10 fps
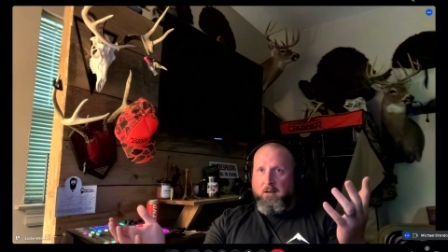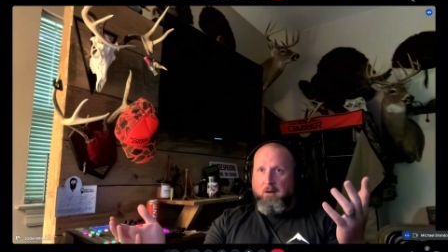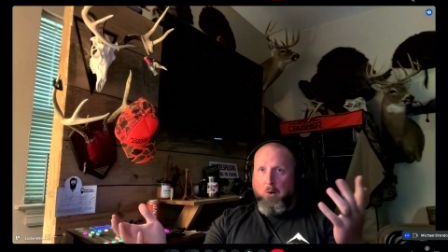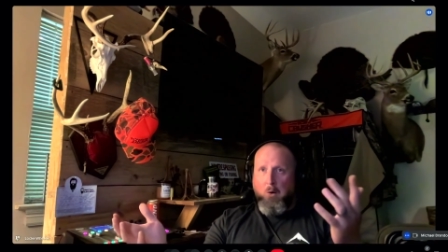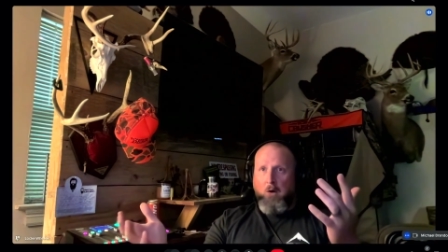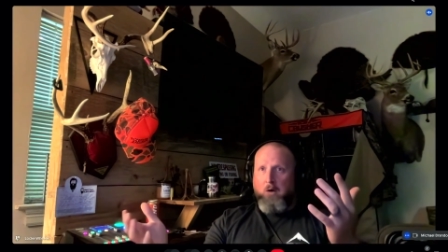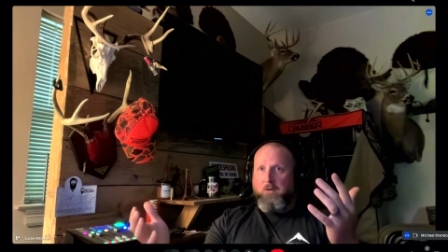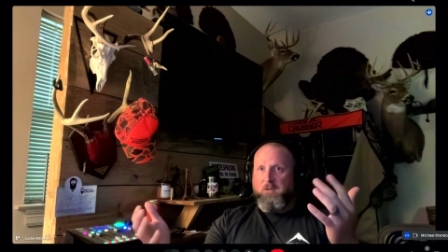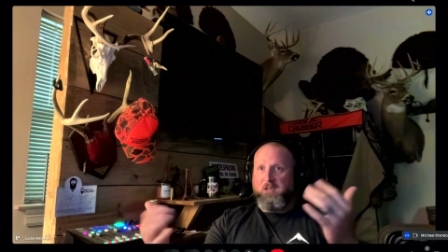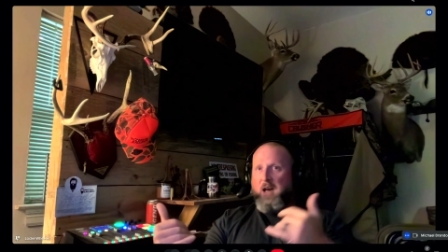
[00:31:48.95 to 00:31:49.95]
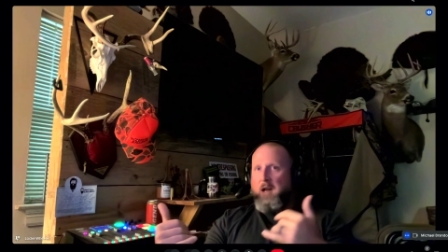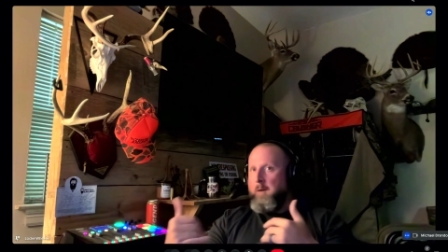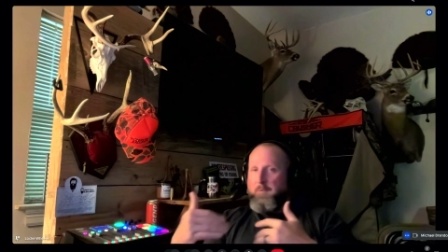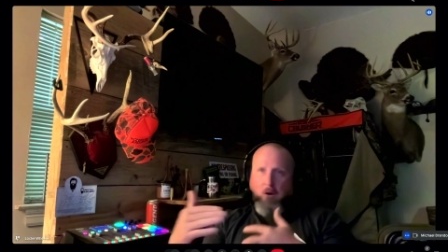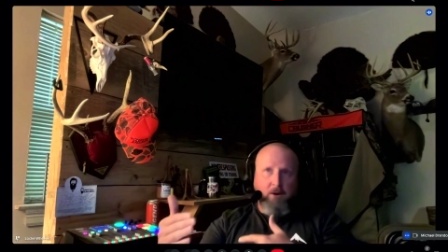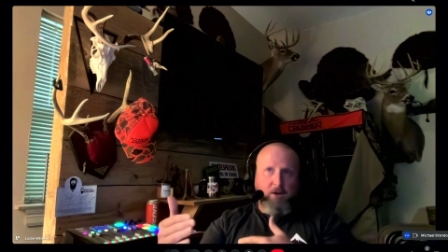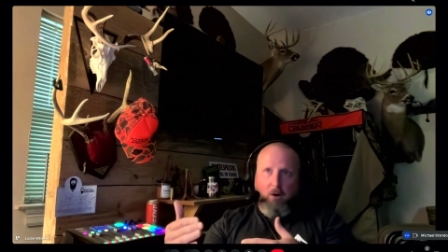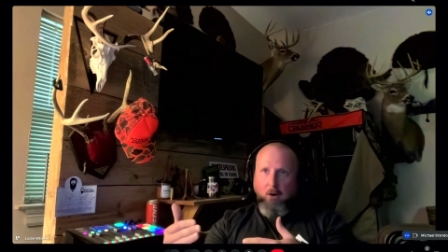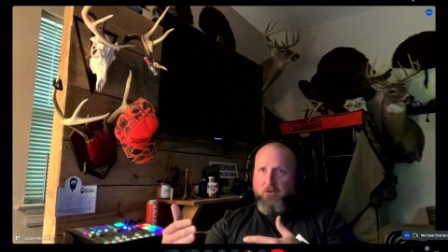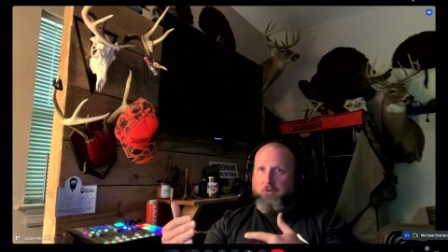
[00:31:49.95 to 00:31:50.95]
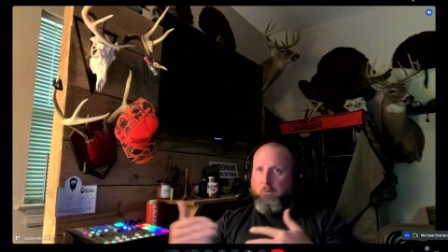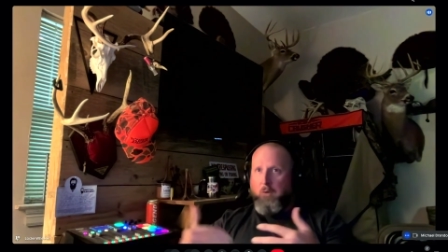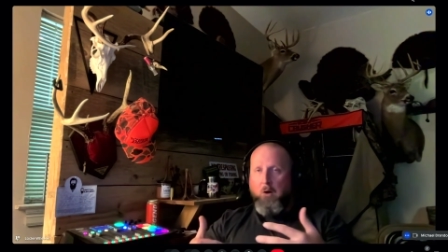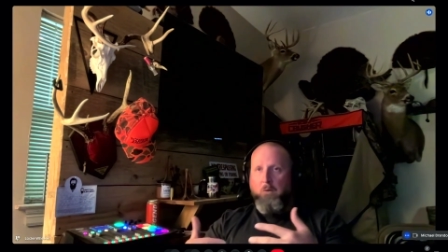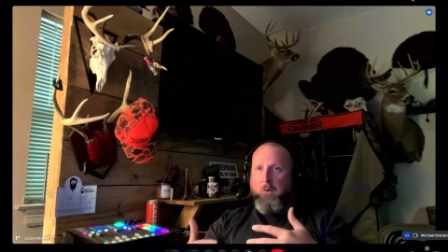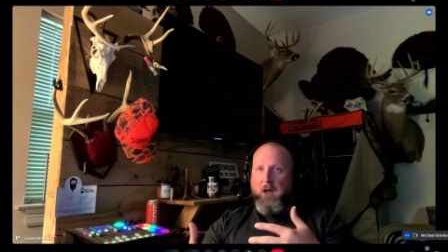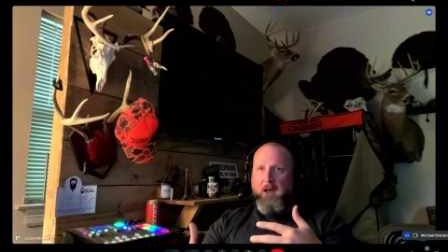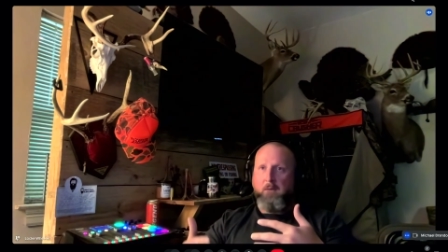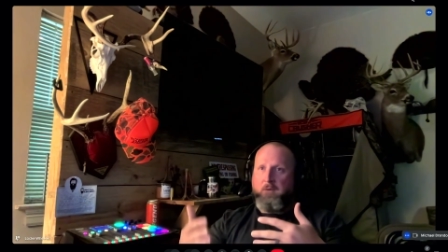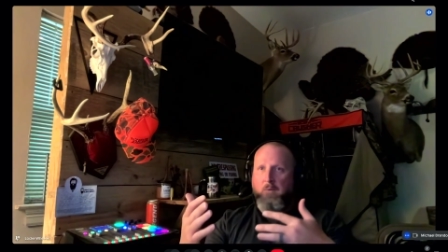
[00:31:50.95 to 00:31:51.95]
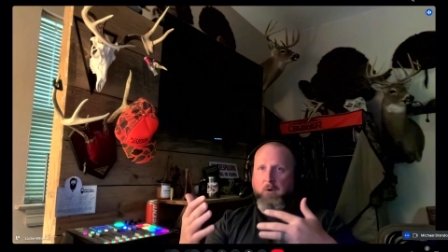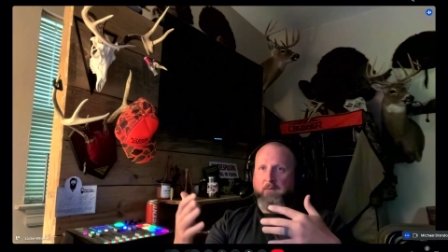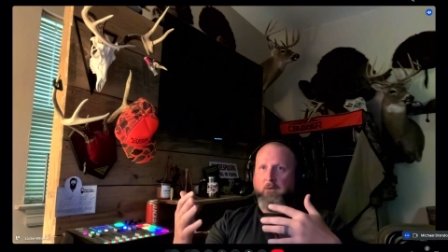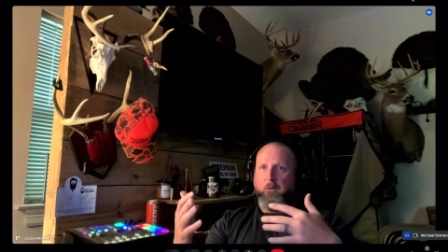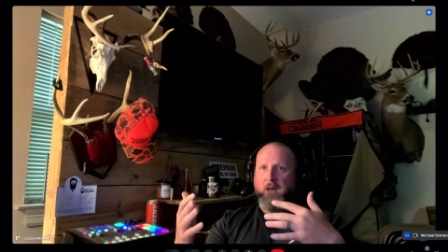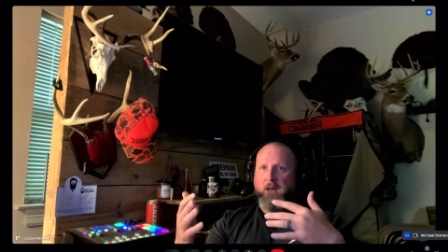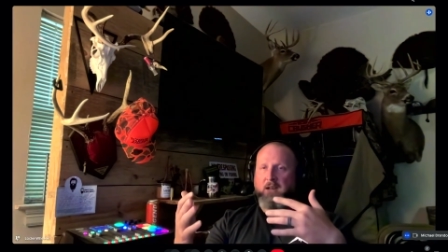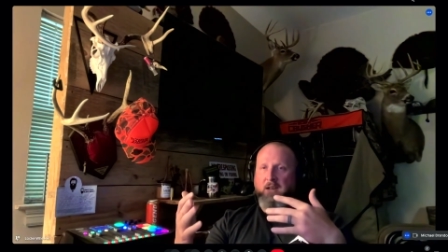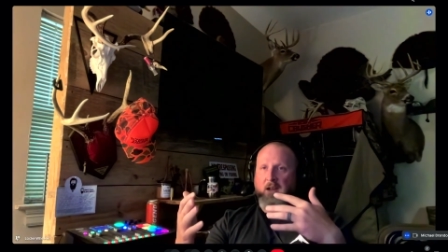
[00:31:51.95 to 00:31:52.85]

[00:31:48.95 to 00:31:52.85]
or set up 30 yards the wrong way with whatever wind,